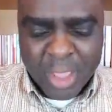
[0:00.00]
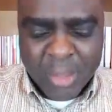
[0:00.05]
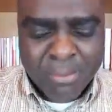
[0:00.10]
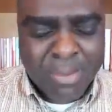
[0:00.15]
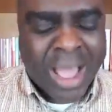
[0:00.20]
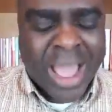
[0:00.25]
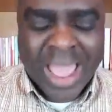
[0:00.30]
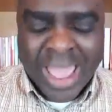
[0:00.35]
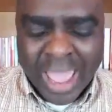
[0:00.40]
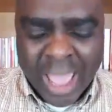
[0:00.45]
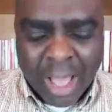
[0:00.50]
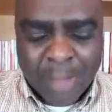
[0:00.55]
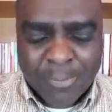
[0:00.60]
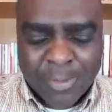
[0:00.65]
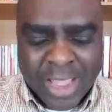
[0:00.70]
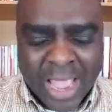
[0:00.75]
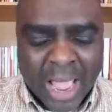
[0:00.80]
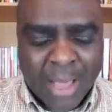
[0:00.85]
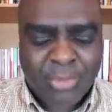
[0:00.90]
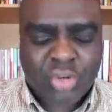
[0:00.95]
My
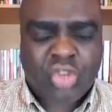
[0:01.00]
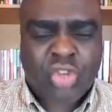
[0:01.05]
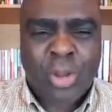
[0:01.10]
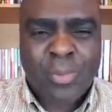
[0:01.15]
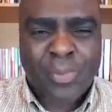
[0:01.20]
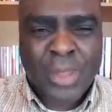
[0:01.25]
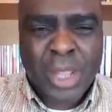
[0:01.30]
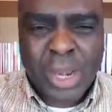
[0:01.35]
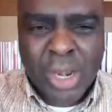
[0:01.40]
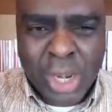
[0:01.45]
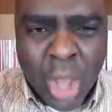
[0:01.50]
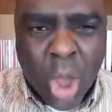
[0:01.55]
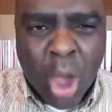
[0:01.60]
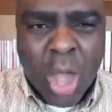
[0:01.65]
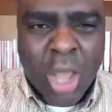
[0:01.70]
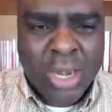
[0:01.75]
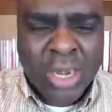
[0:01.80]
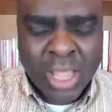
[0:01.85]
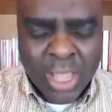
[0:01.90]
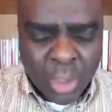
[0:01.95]
help comes from the
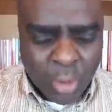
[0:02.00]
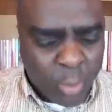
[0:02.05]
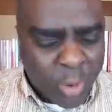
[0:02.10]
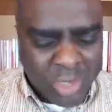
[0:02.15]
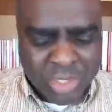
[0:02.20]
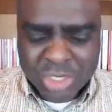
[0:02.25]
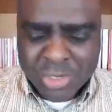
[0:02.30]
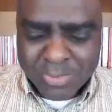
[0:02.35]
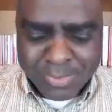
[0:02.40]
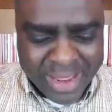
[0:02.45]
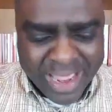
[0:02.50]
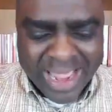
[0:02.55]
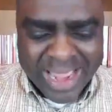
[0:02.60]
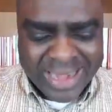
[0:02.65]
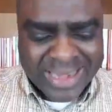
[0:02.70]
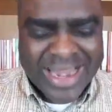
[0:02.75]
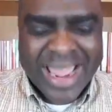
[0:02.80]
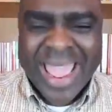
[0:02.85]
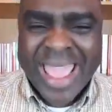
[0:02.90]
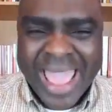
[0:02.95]
Lord, which
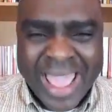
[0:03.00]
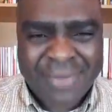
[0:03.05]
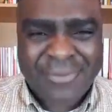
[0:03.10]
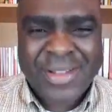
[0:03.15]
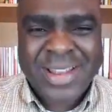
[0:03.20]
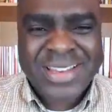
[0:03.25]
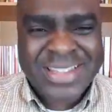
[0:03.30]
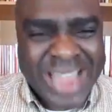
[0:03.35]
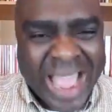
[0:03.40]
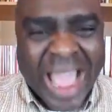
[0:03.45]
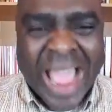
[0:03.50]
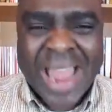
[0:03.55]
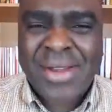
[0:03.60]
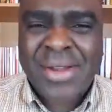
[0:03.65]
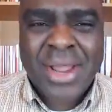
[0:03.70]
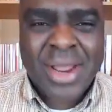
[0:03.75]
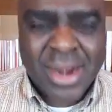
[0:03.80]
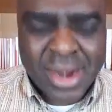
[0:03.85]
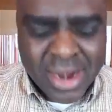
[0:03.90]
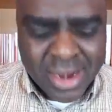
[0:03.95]
made the heavens
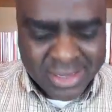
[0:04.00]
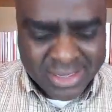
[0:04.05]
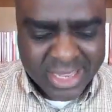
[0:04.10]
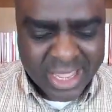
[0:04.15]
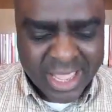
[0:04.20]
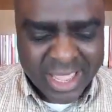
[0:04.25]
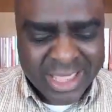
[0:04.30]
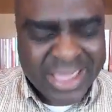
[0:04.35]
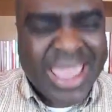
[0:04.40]
and the earth.